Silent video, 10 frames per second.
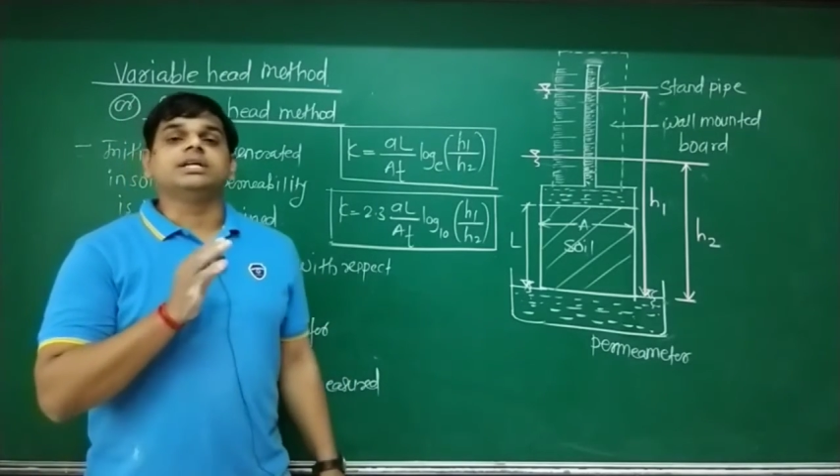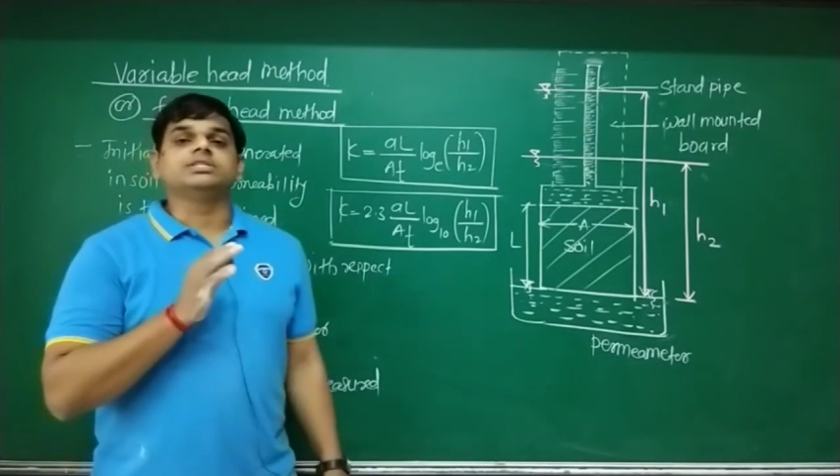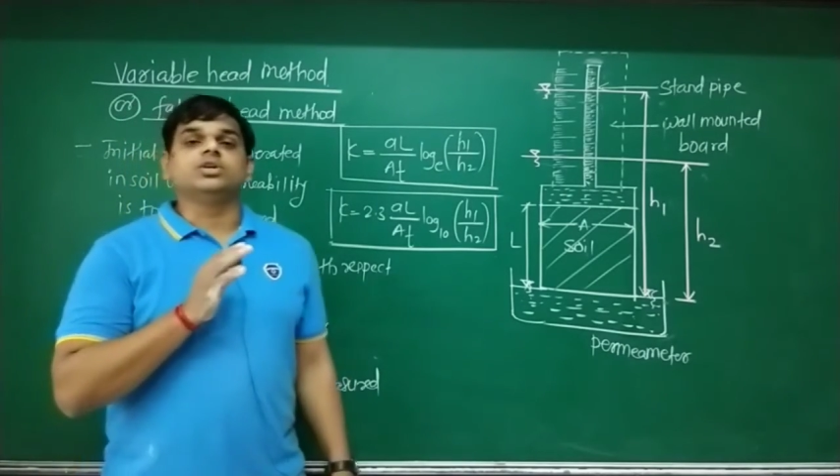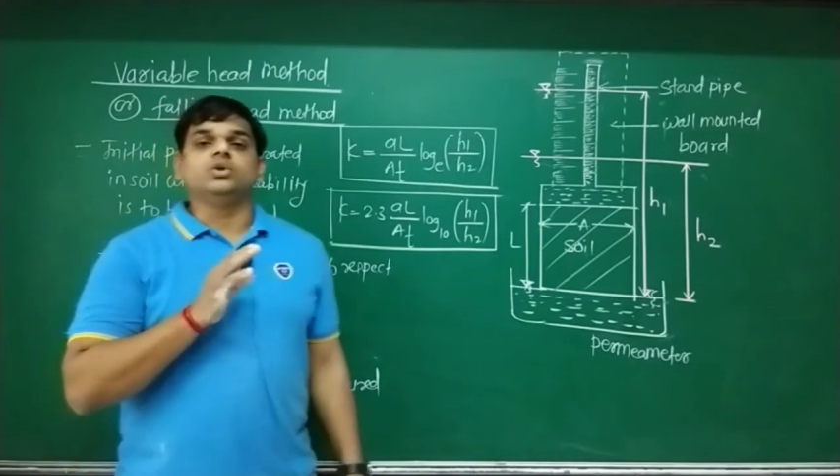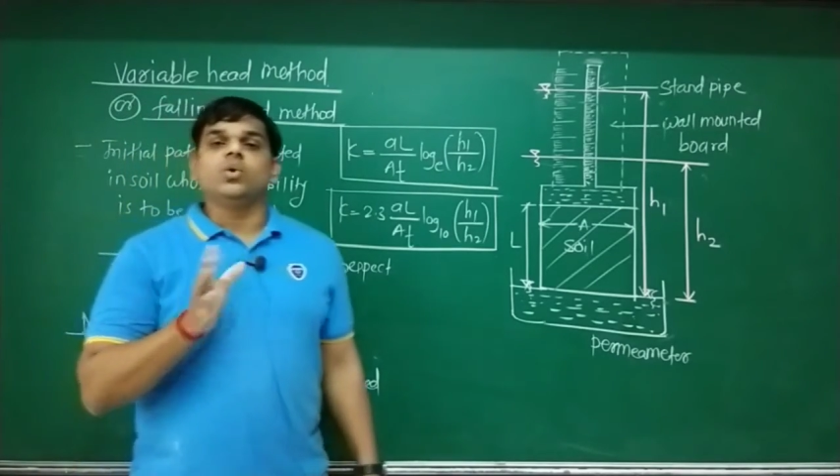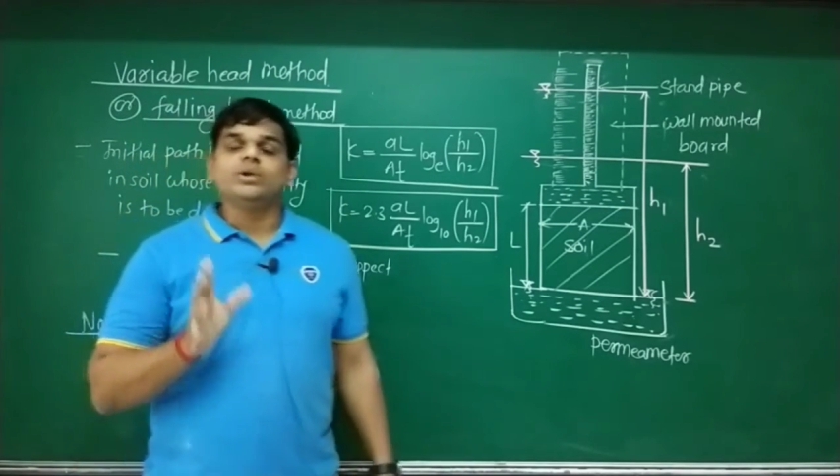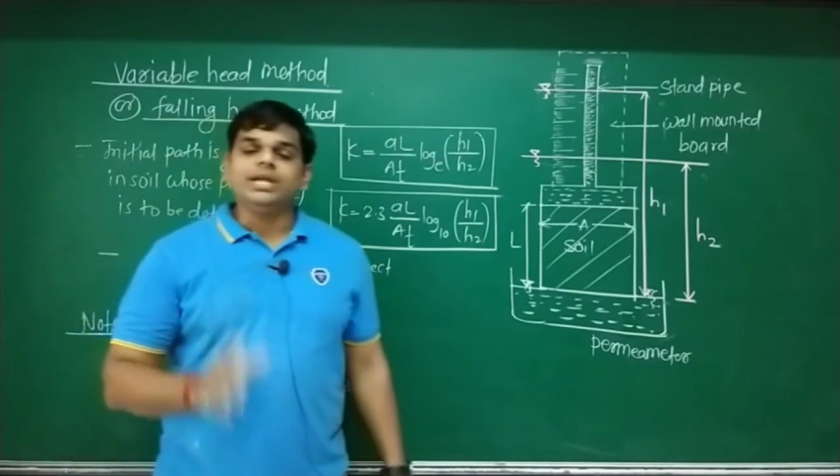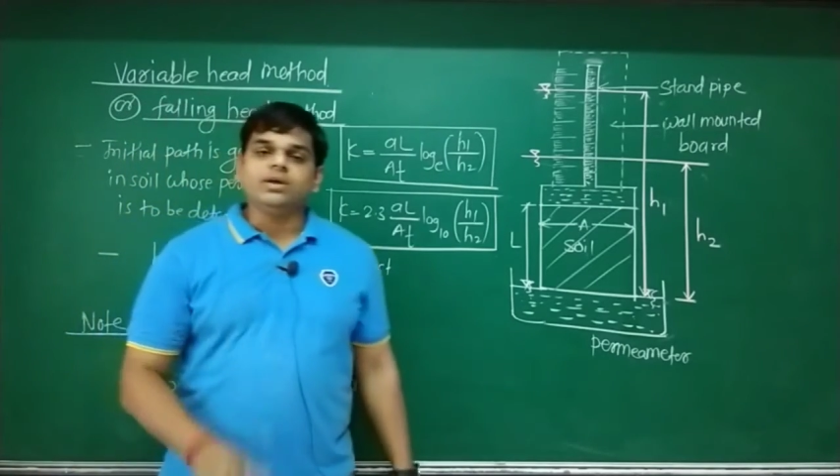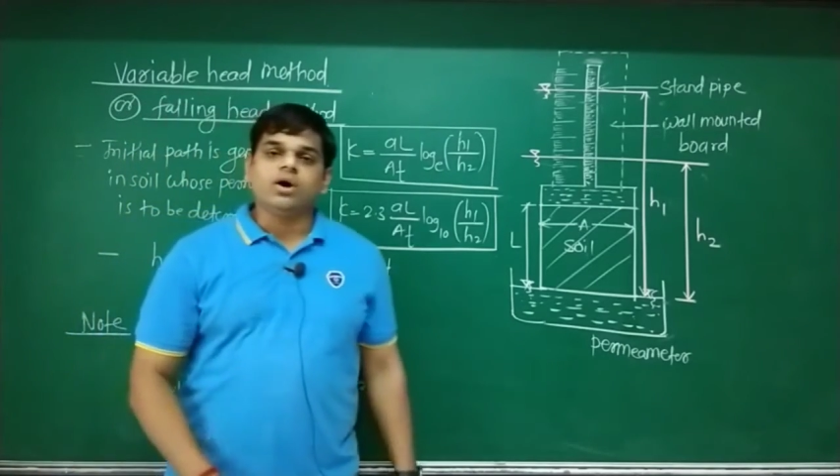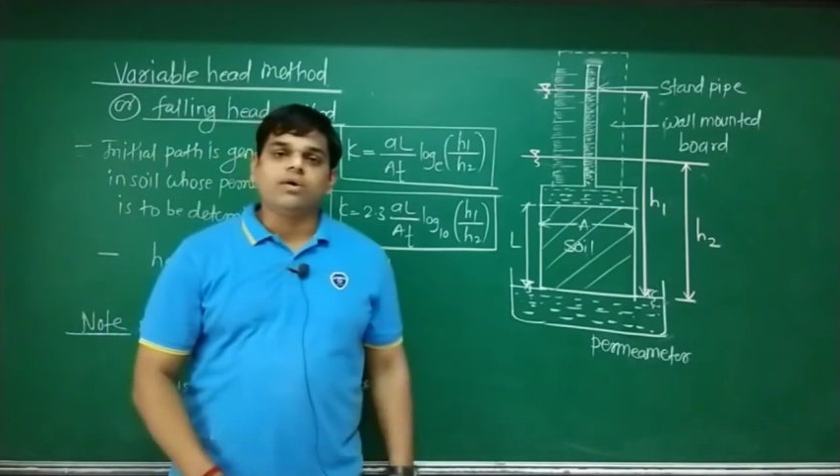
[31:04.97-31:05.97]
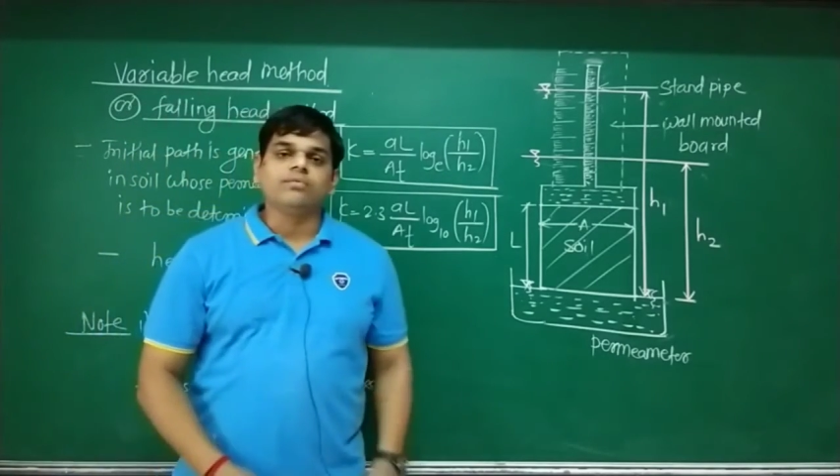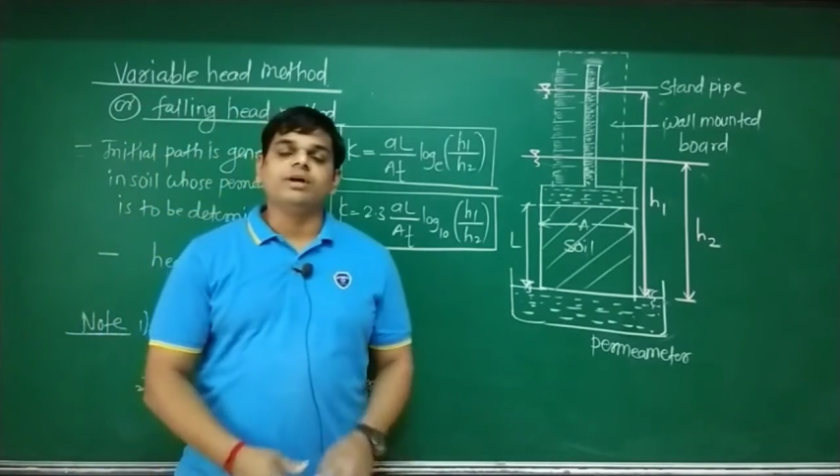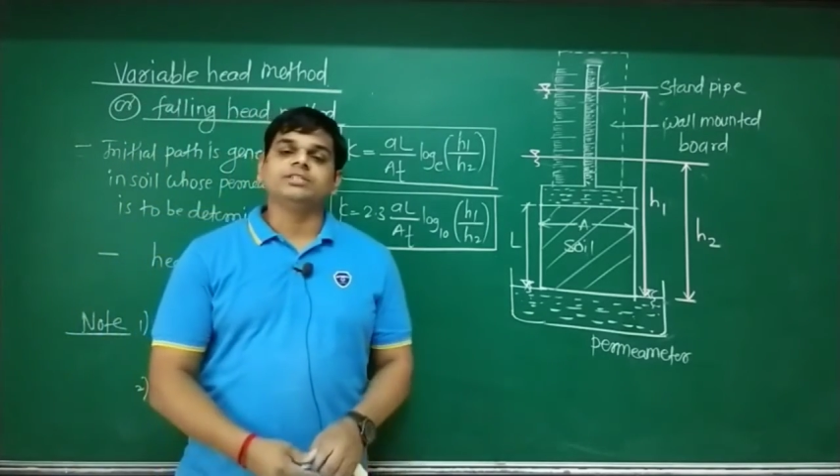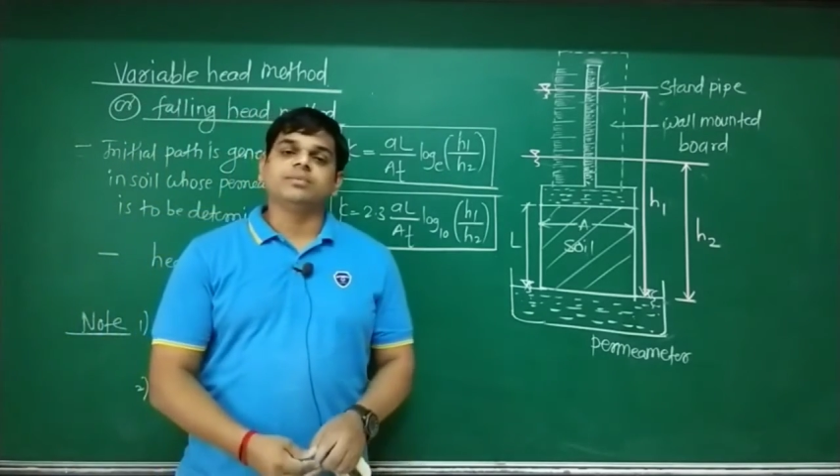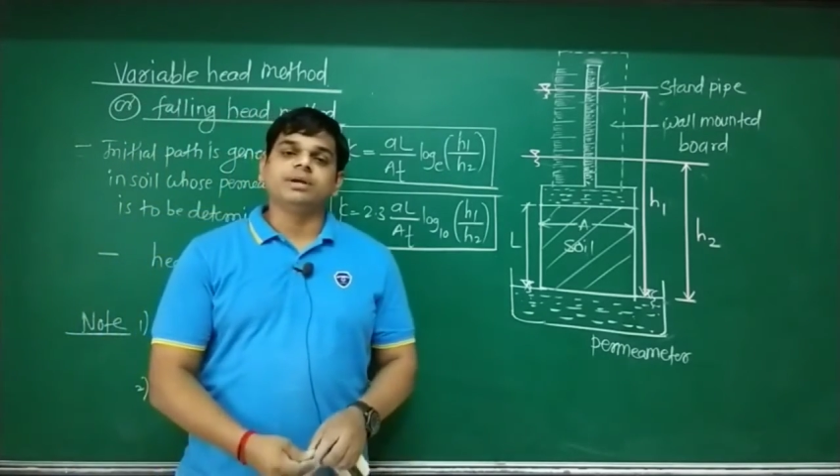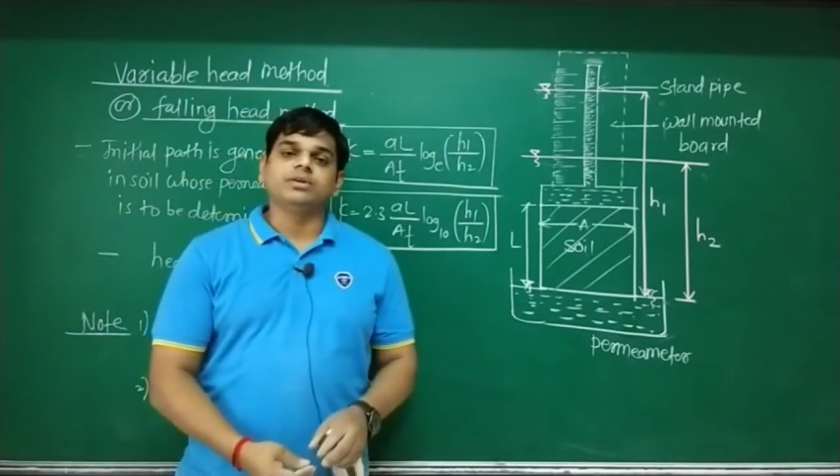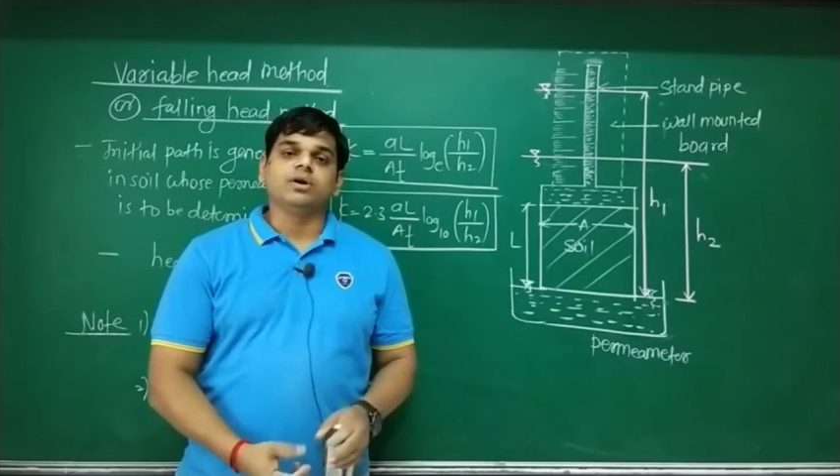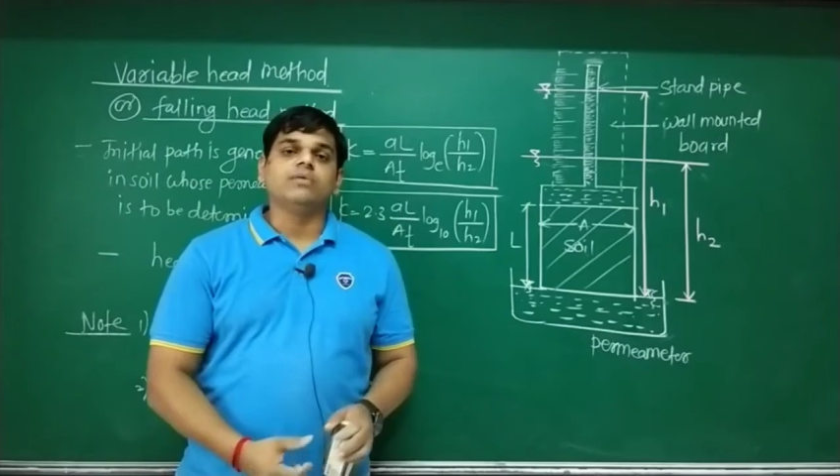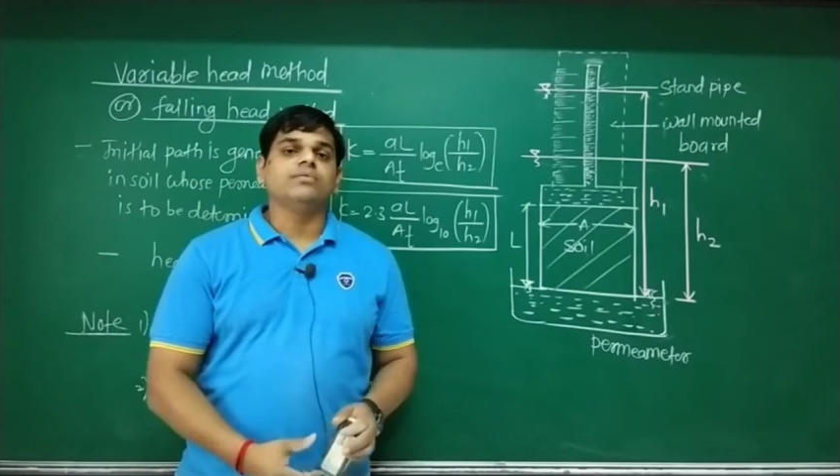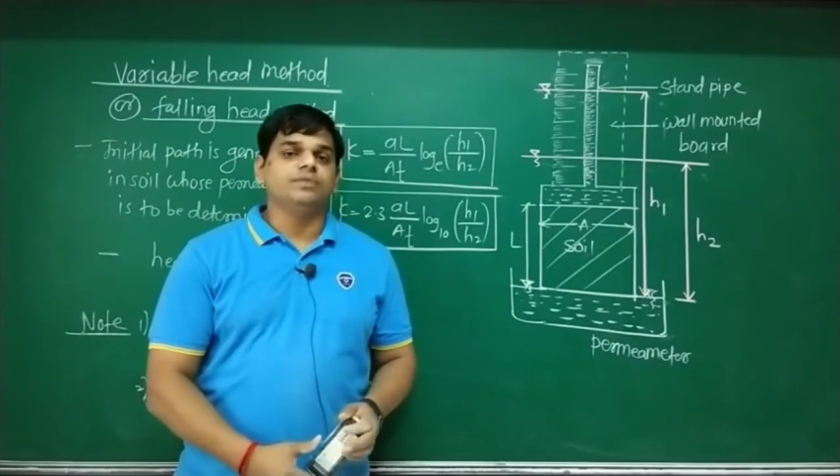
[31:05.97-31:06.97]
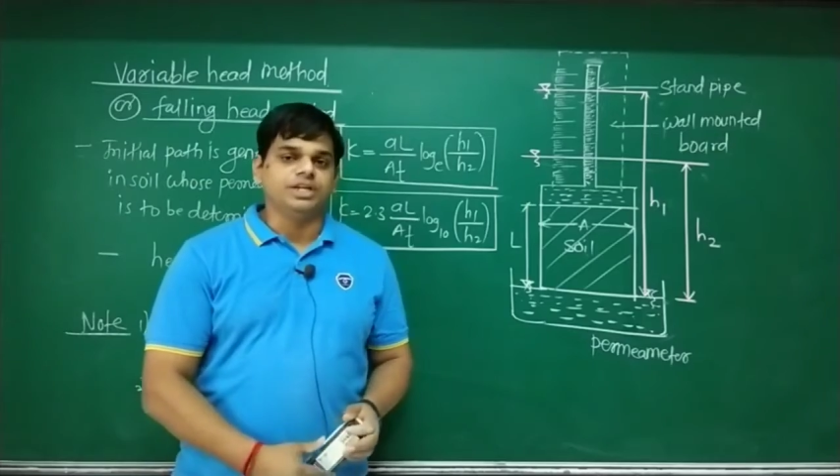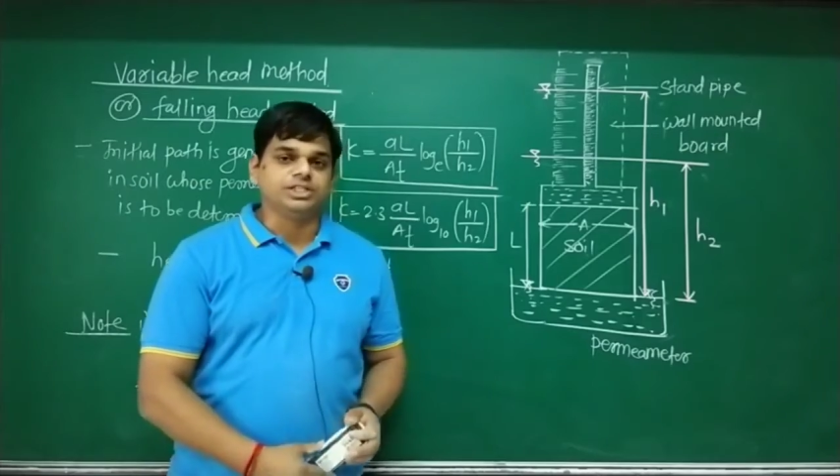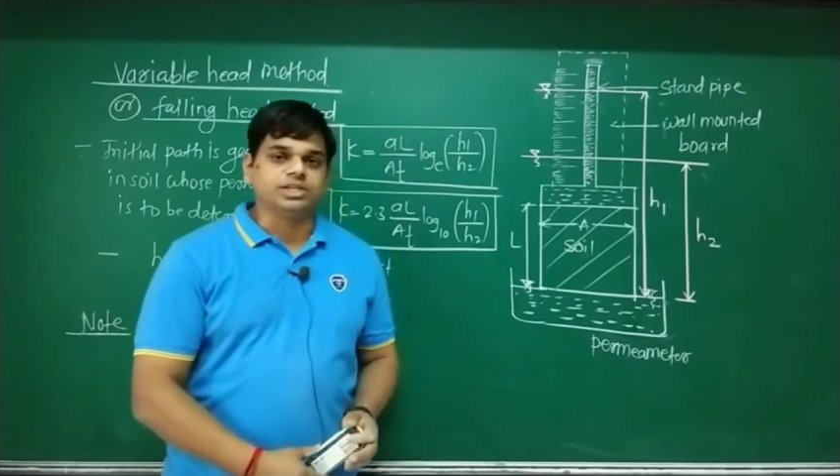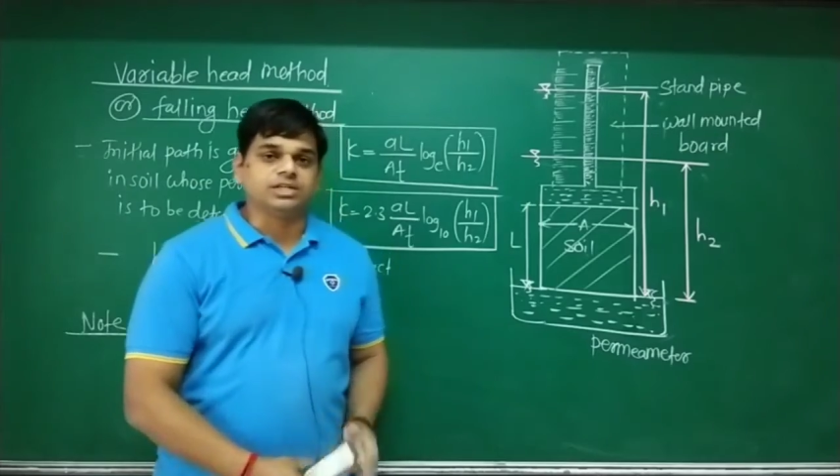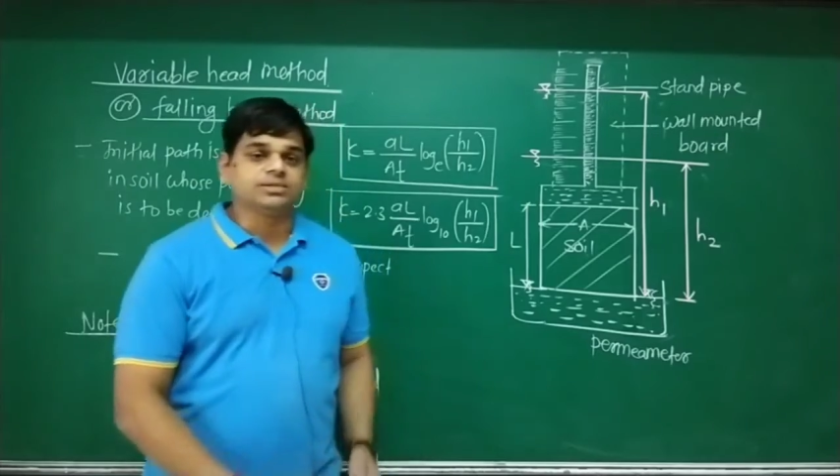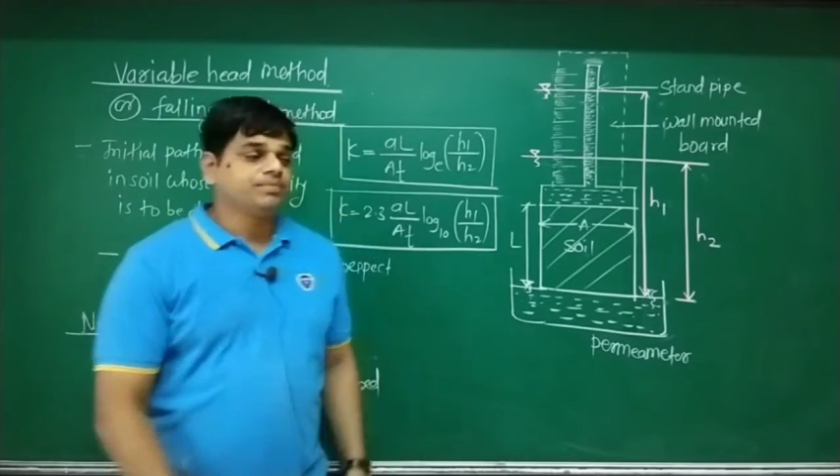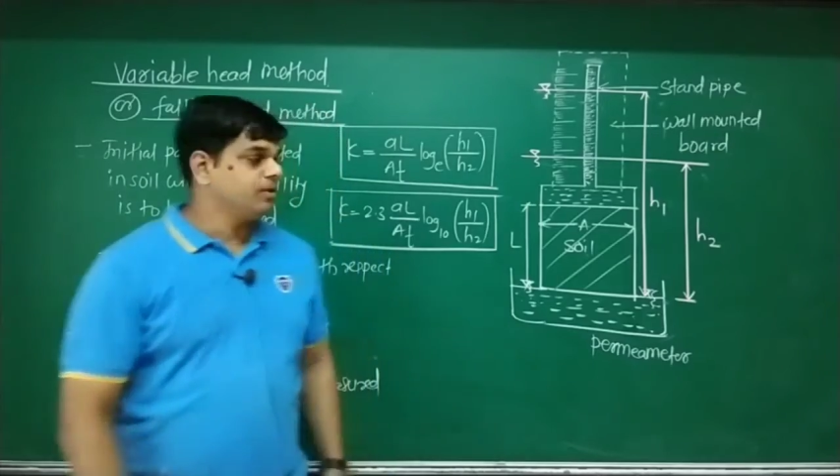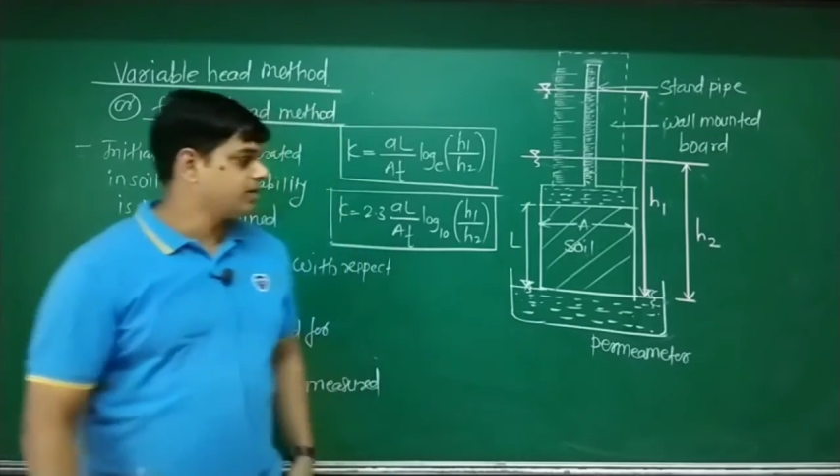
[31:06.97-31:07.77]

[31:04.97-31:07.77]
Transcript: there is no need of measurement of discharge.